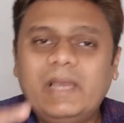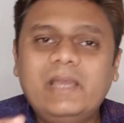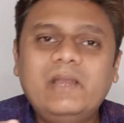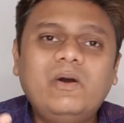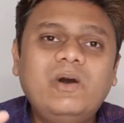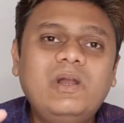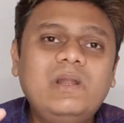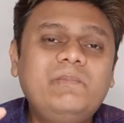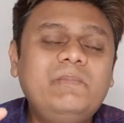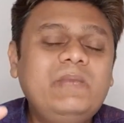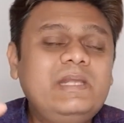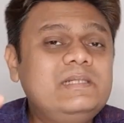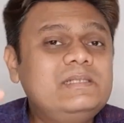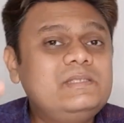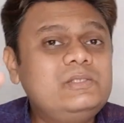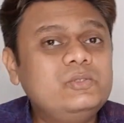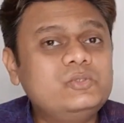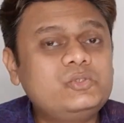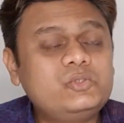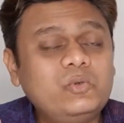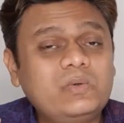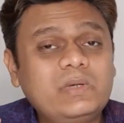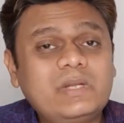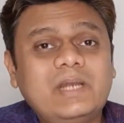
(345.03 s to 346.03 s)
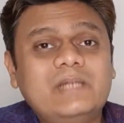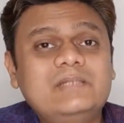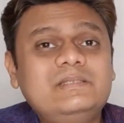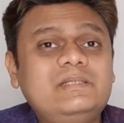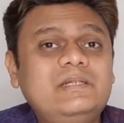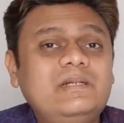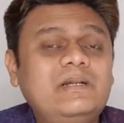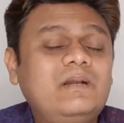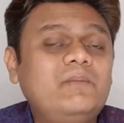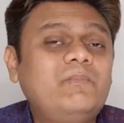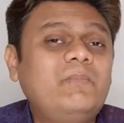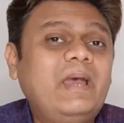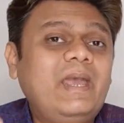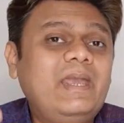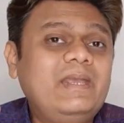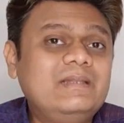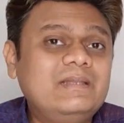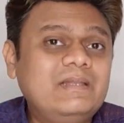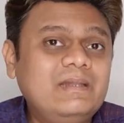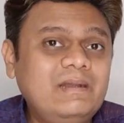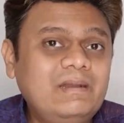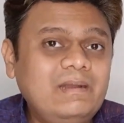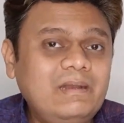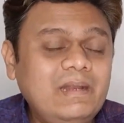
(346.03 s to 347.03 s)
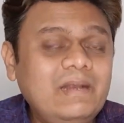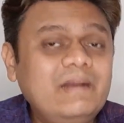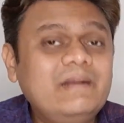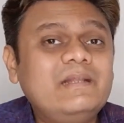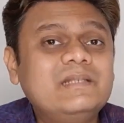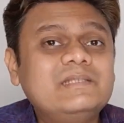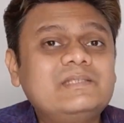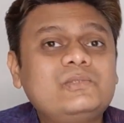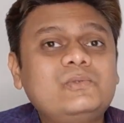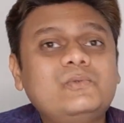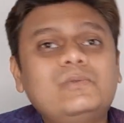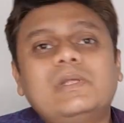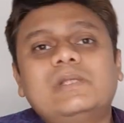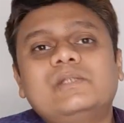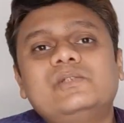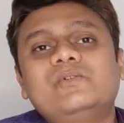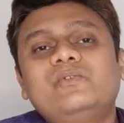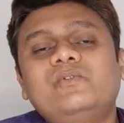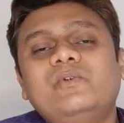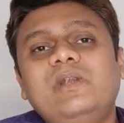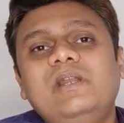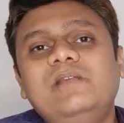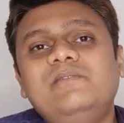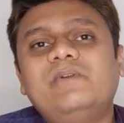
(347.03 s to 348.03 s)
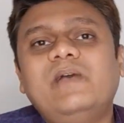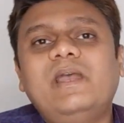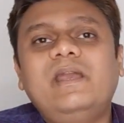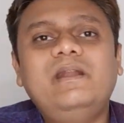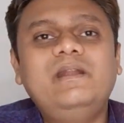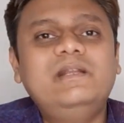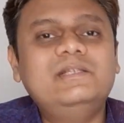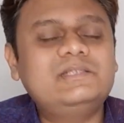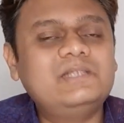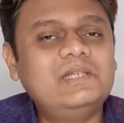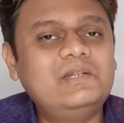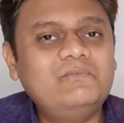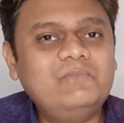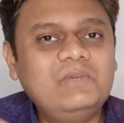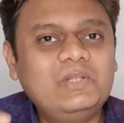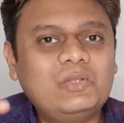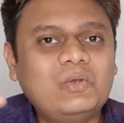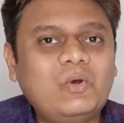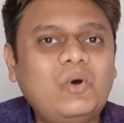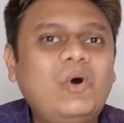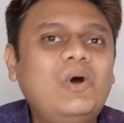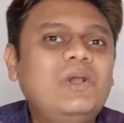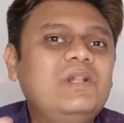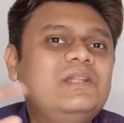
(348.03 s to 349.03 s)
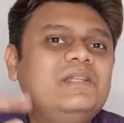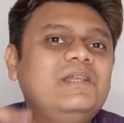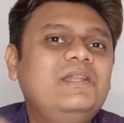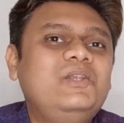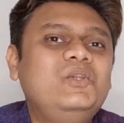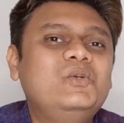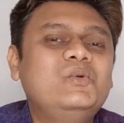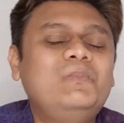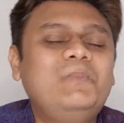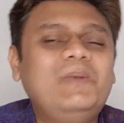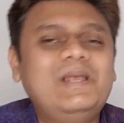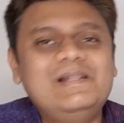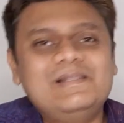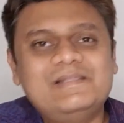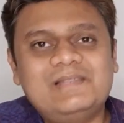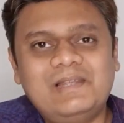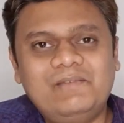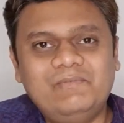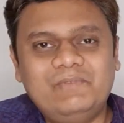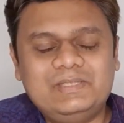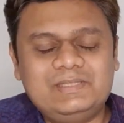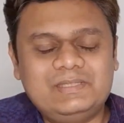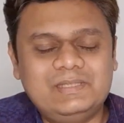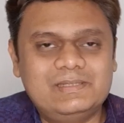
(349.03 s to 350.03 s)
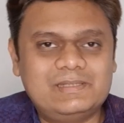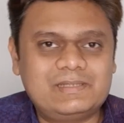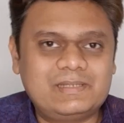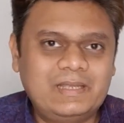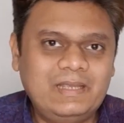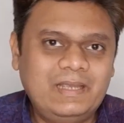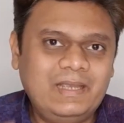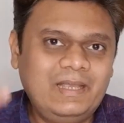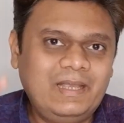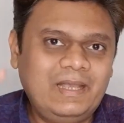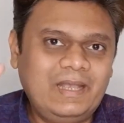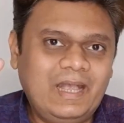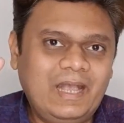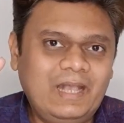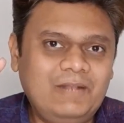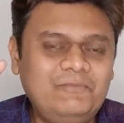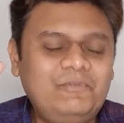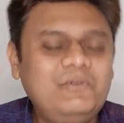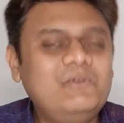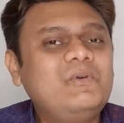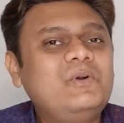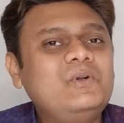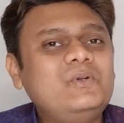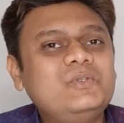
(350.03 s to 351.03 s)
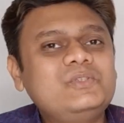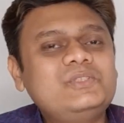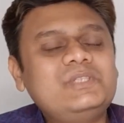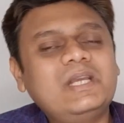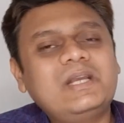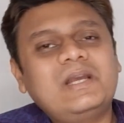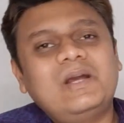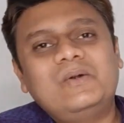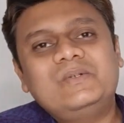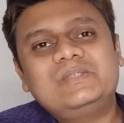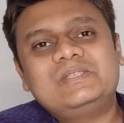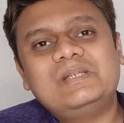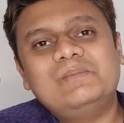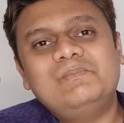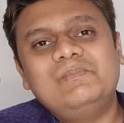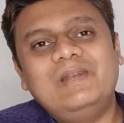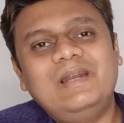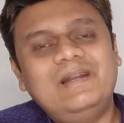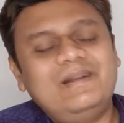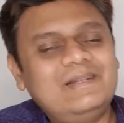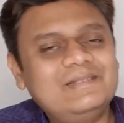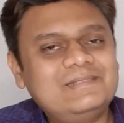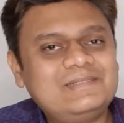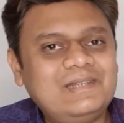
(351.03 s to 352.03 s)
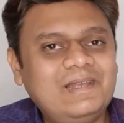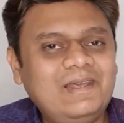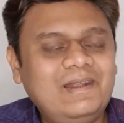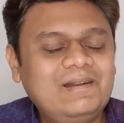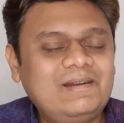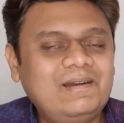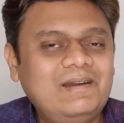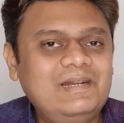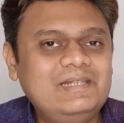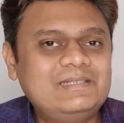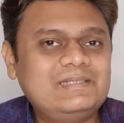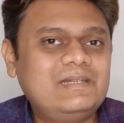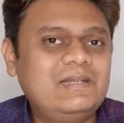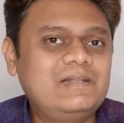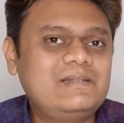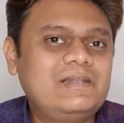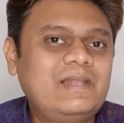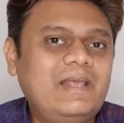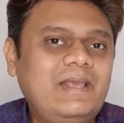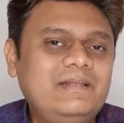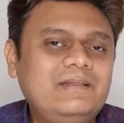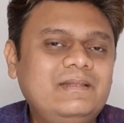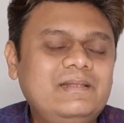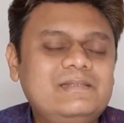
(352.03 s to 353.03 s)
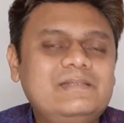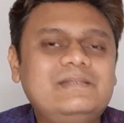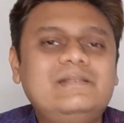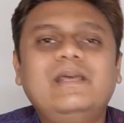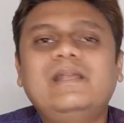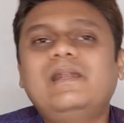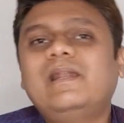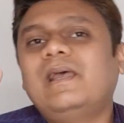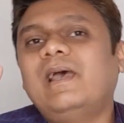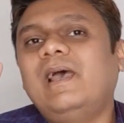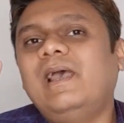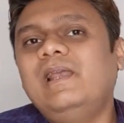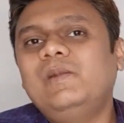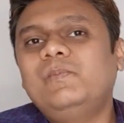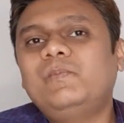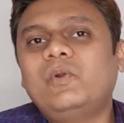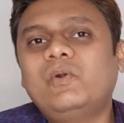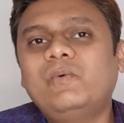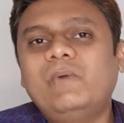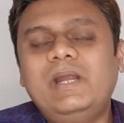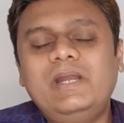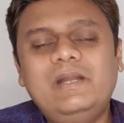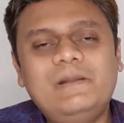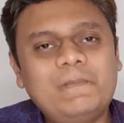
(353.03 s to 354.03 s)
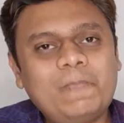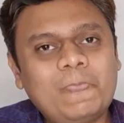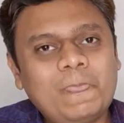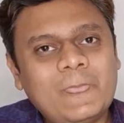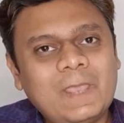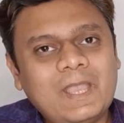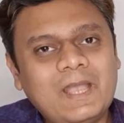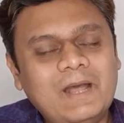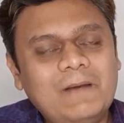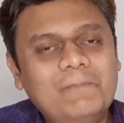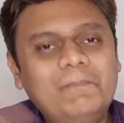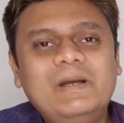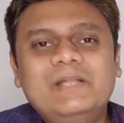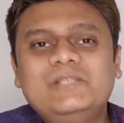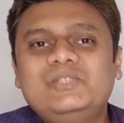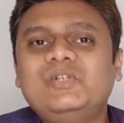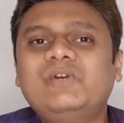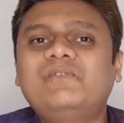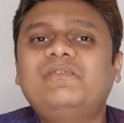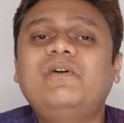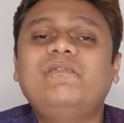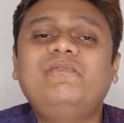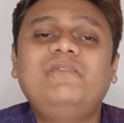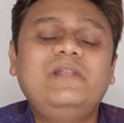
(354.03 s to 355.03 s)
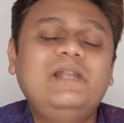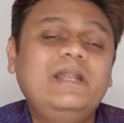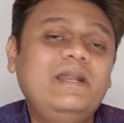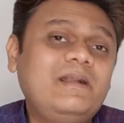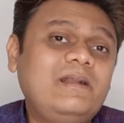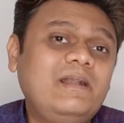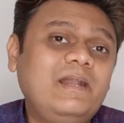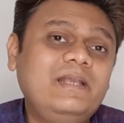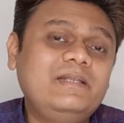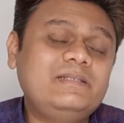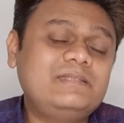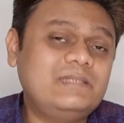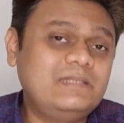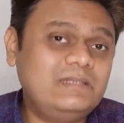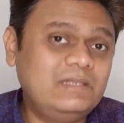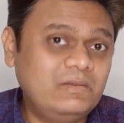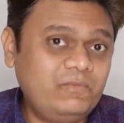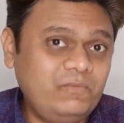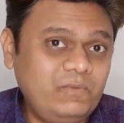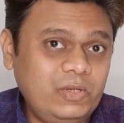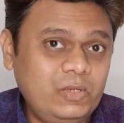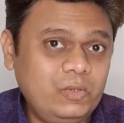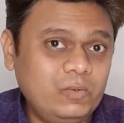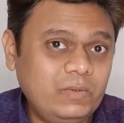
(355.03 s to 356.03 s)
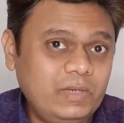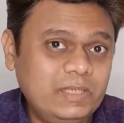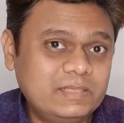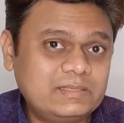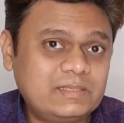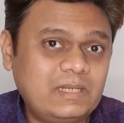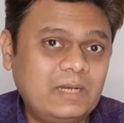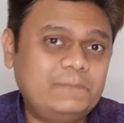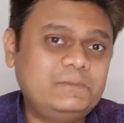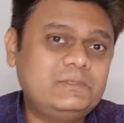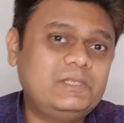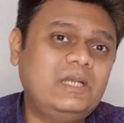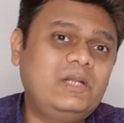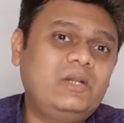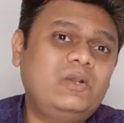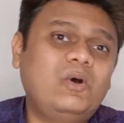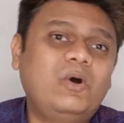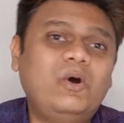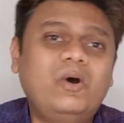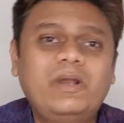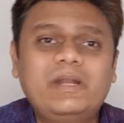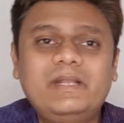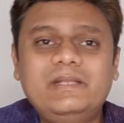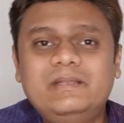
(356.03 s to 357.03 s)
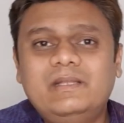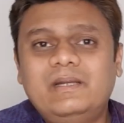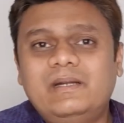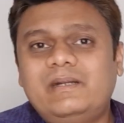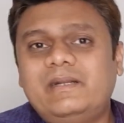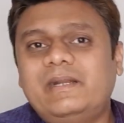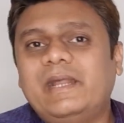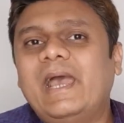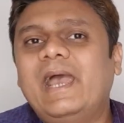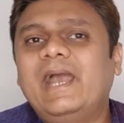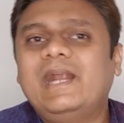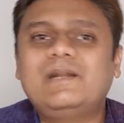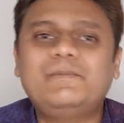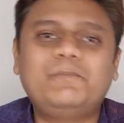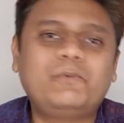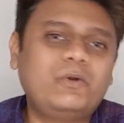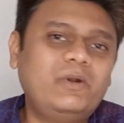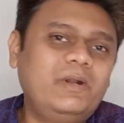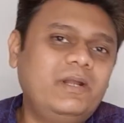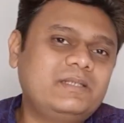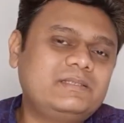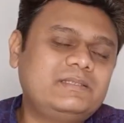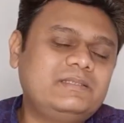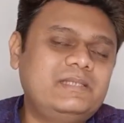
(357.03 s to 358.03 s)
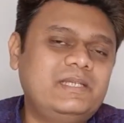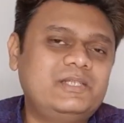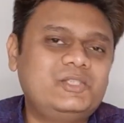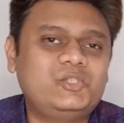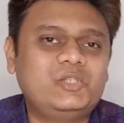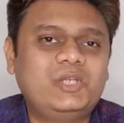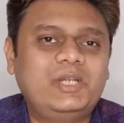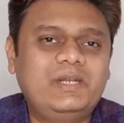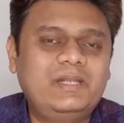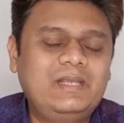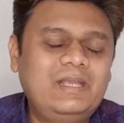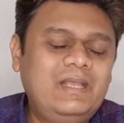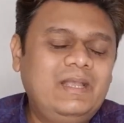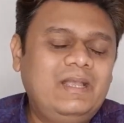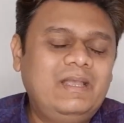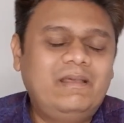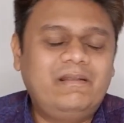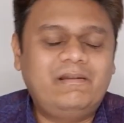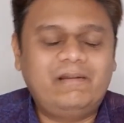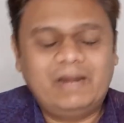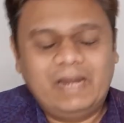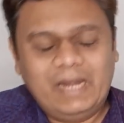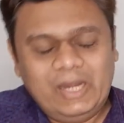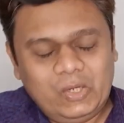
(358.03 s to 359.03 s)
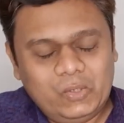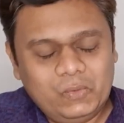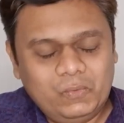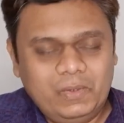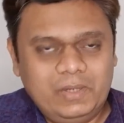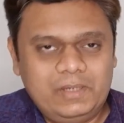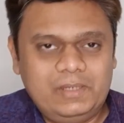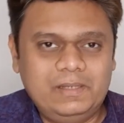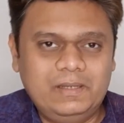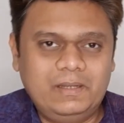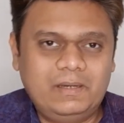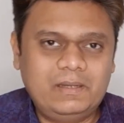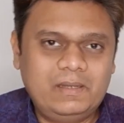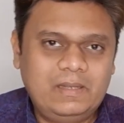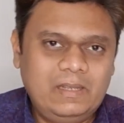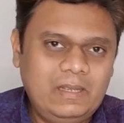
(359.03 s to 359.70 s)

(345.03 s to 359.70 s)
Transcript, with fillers: all means, you should consider buying the latest 2025 edition with all the new bells and whistles. And if you want to check out some latest air conditioners like this, then I'll provide a bunch of affiliate links in the video description or in the tagged product section right over here.